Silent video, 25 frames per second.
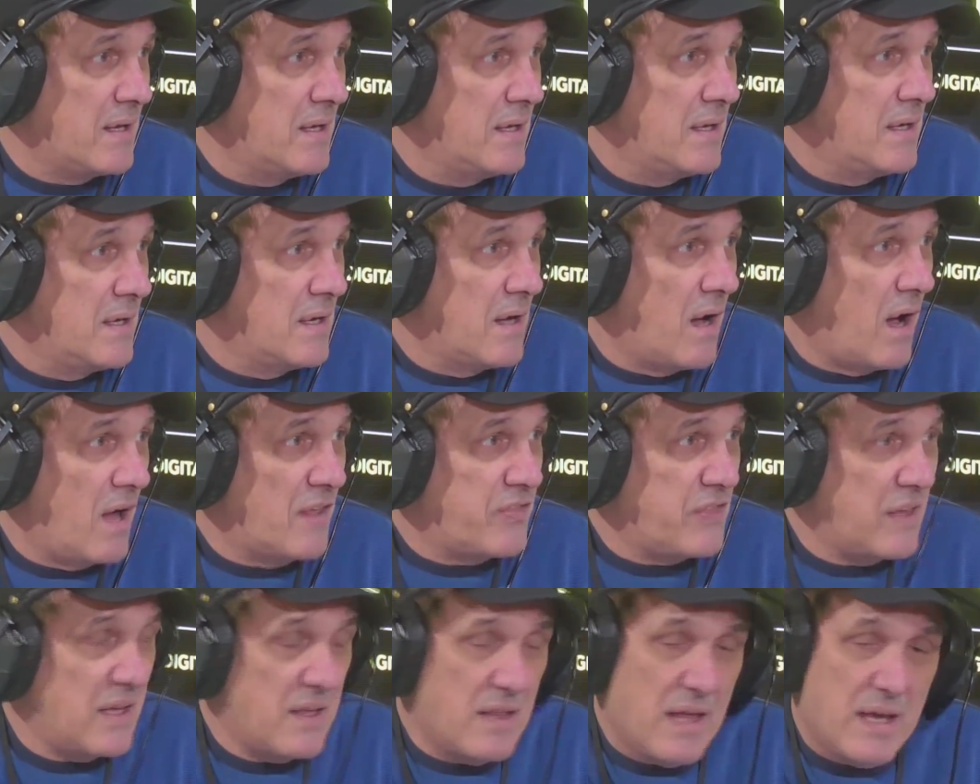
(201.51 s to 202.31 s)
Mm-hmm. I
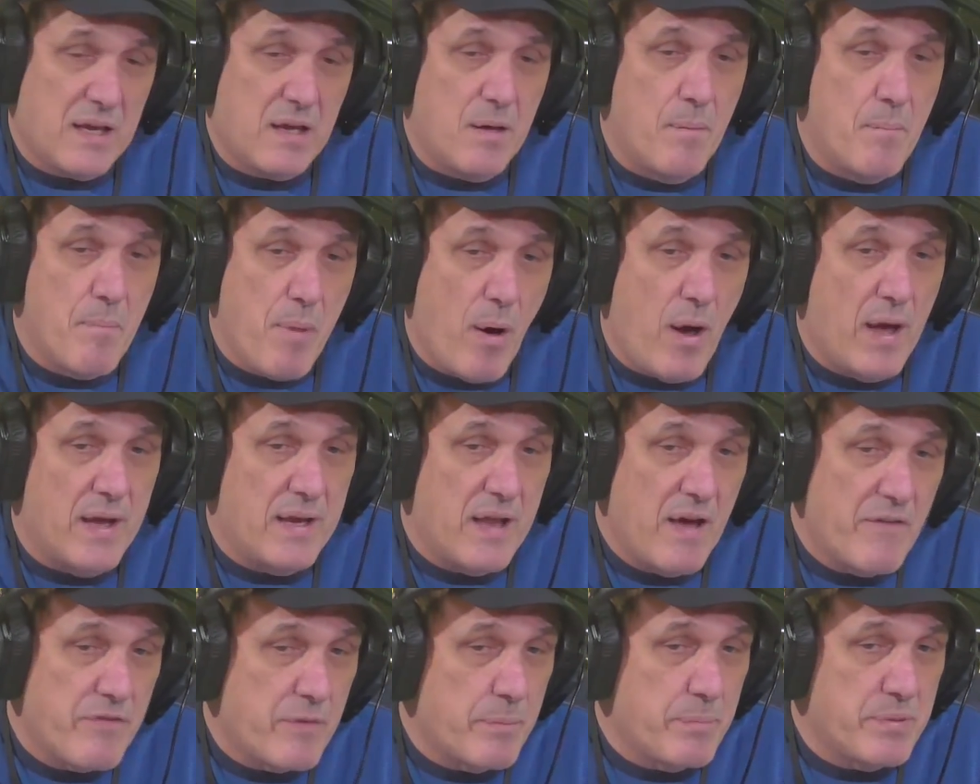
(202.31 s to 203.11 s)
think they can buy in
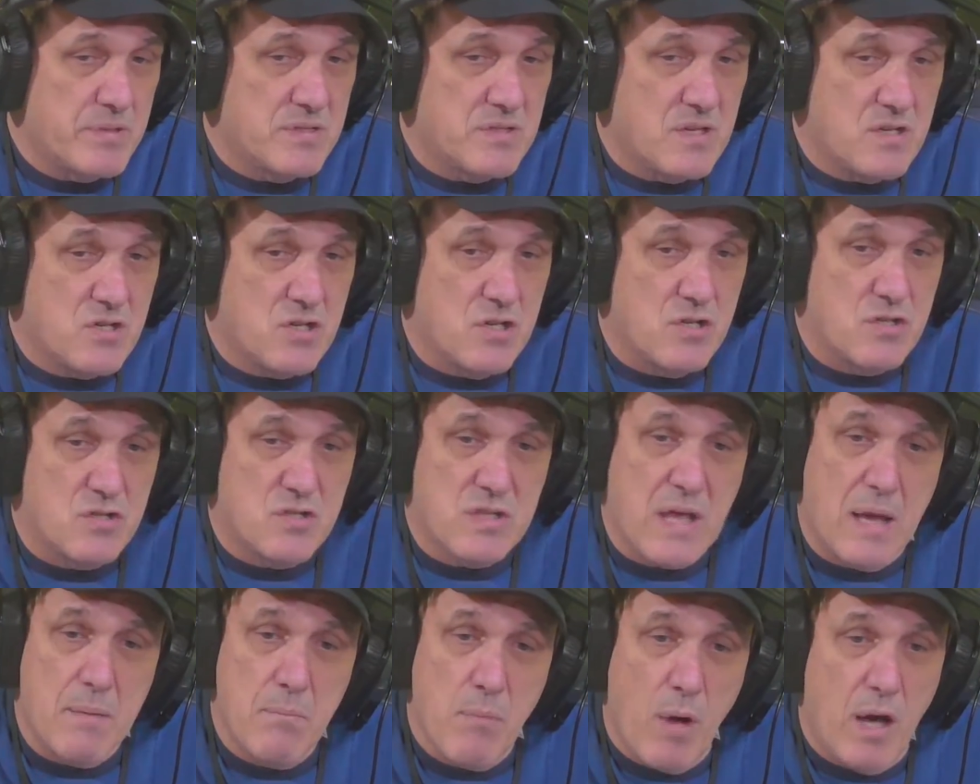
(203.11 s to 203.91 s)
other positions.
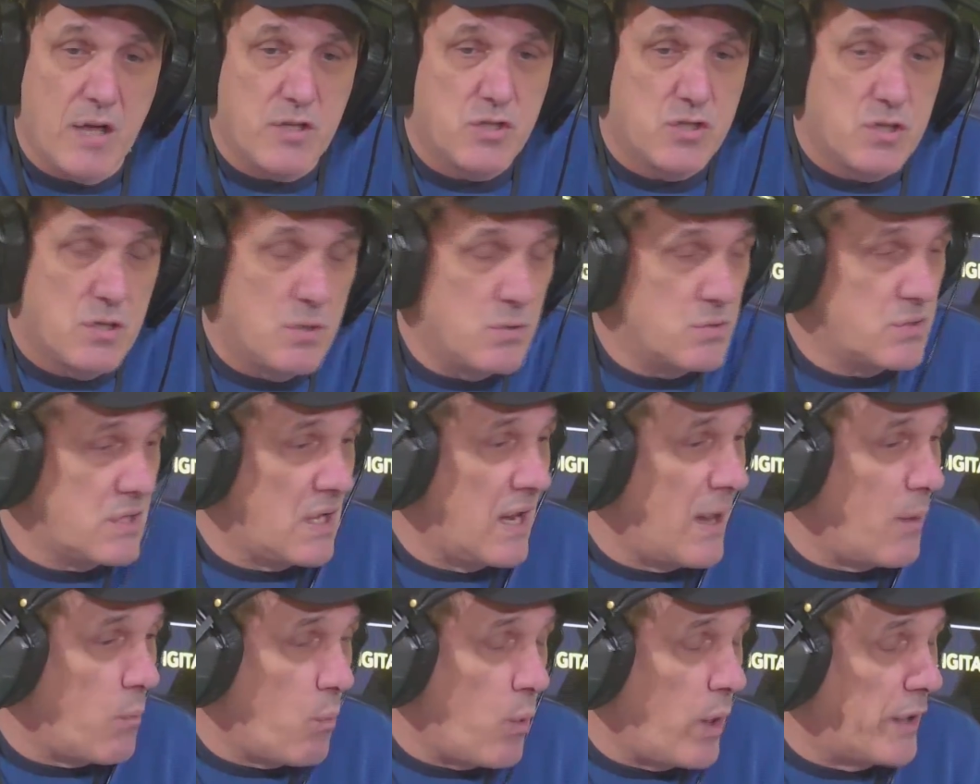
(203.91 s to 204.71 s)
They might choose to
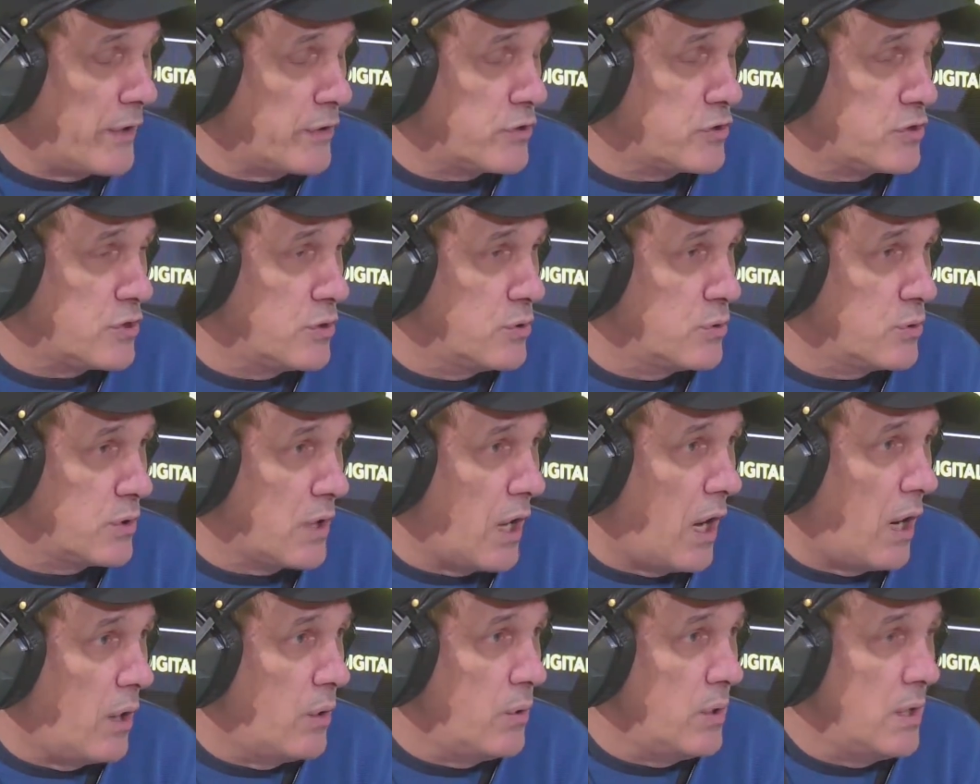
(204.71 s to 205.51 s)
let one or two
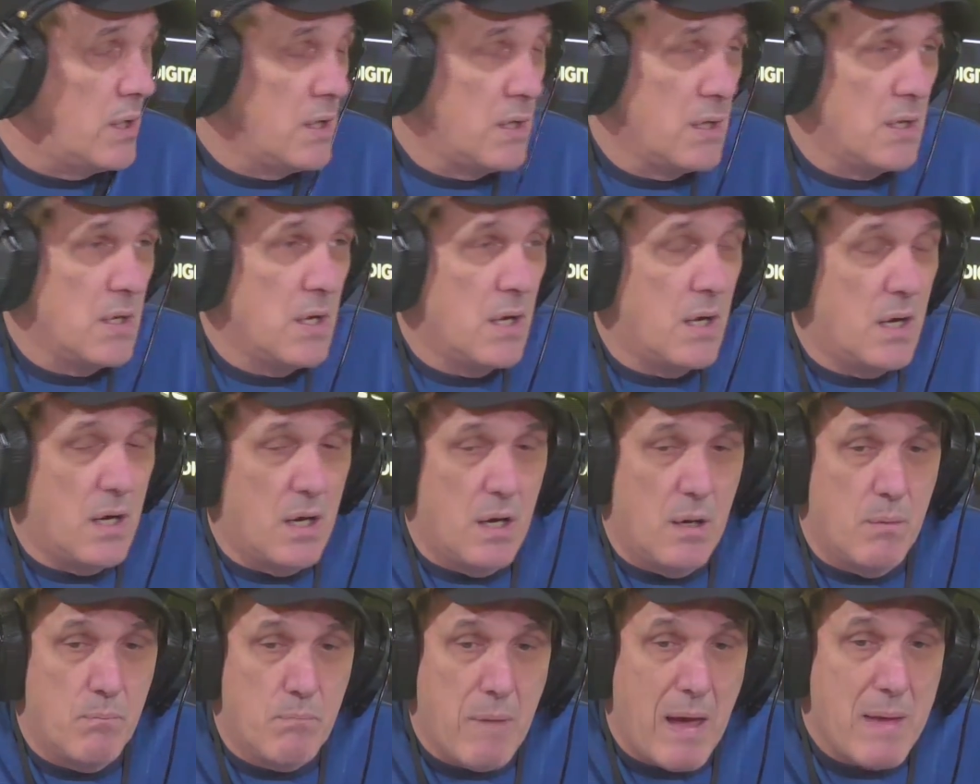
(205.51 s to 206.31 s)
go.
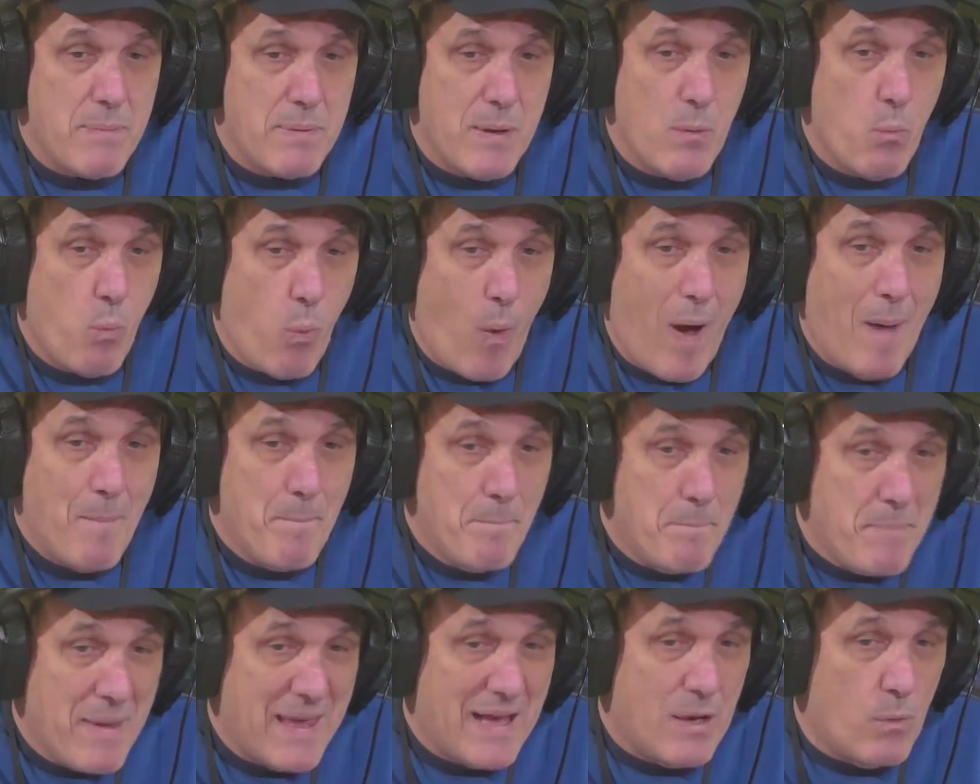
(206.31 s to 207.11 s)
Maybe one
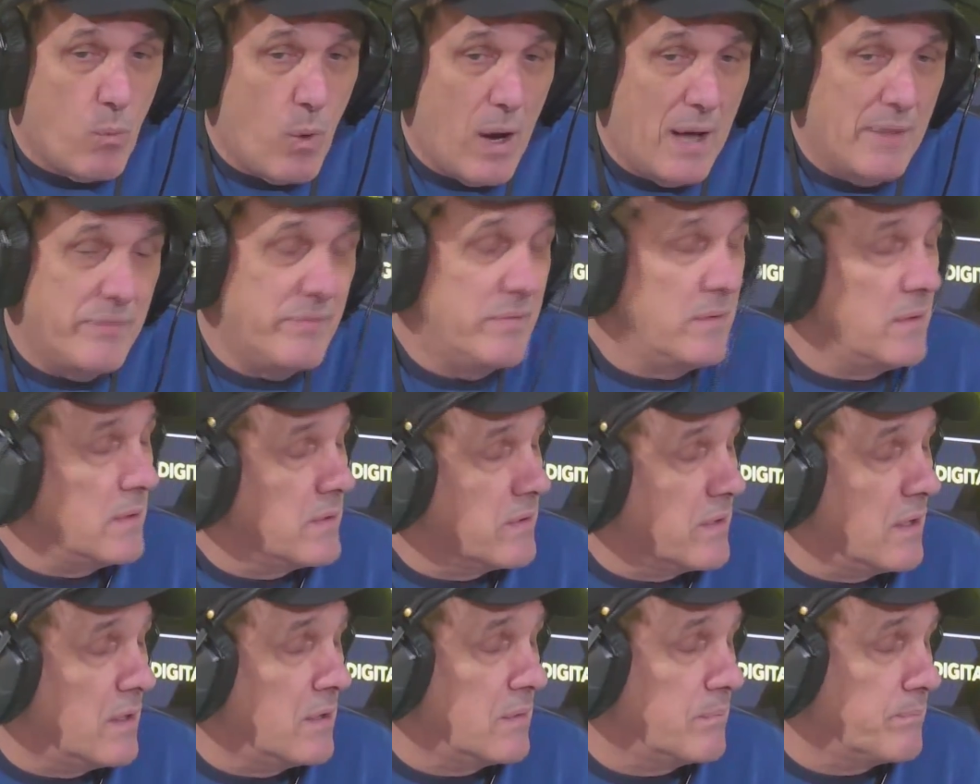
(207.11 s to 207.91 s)
big one
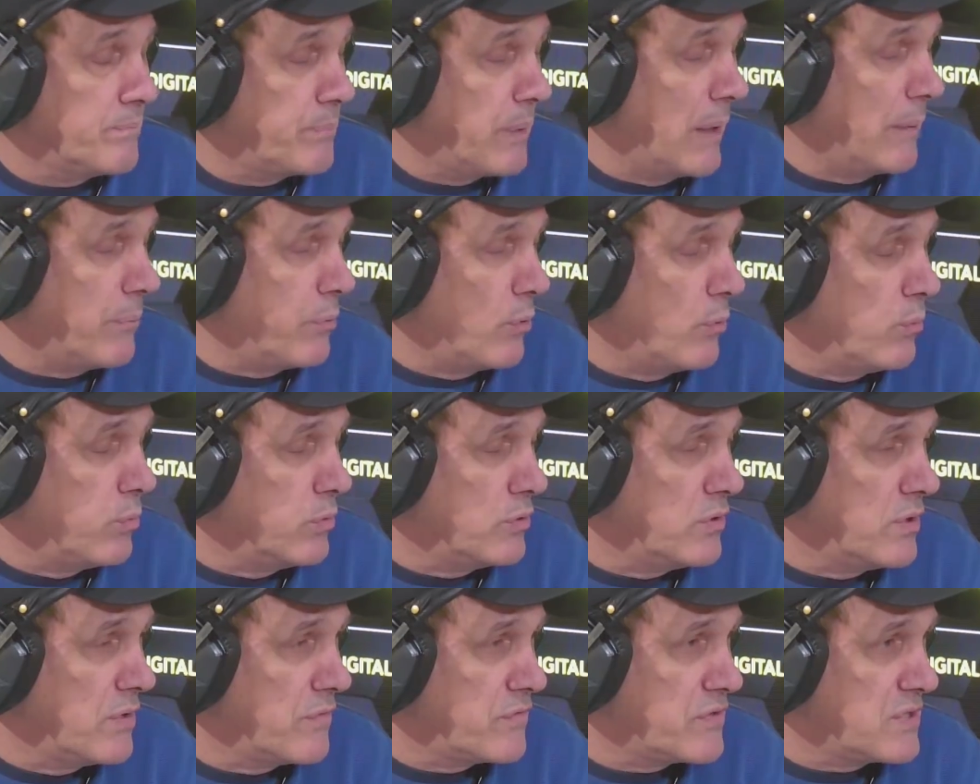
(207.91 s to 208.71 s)
that people
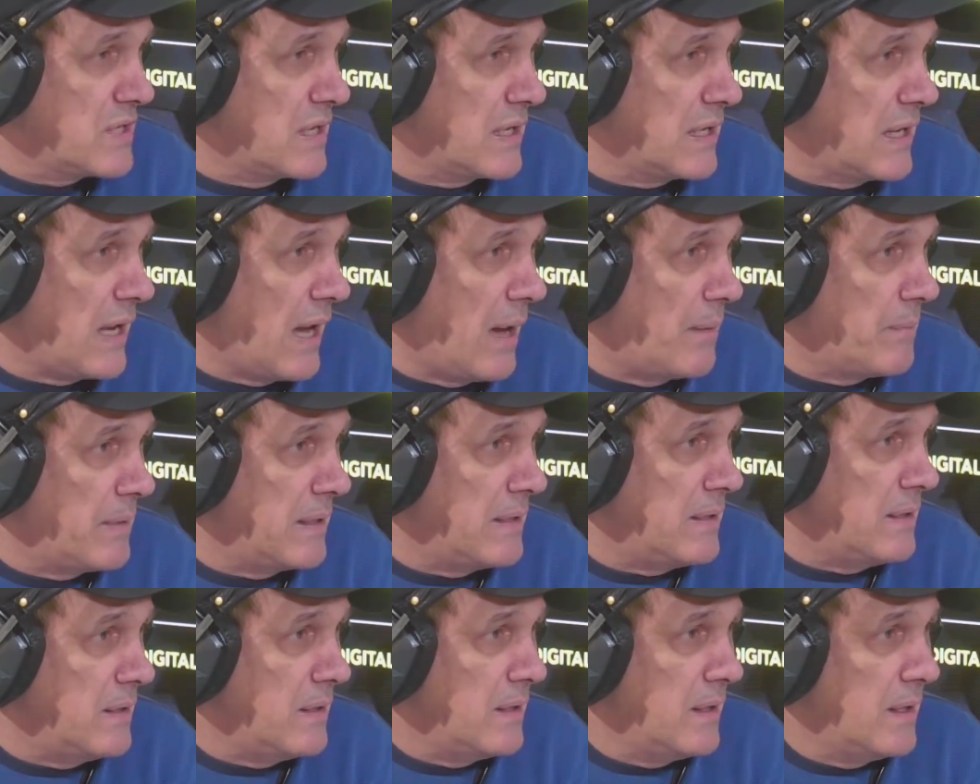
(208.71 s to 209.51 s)
wouldn't have seen coming.